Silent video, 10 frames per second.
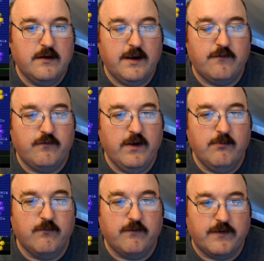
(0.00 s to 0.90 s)
It
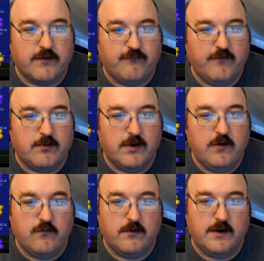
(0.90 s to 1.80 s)
seems that the
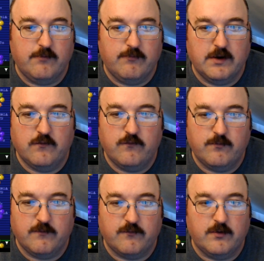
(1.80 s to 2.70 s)
Federation had managed to
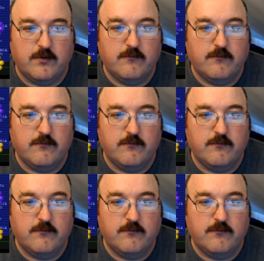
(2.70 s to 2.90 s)
preserve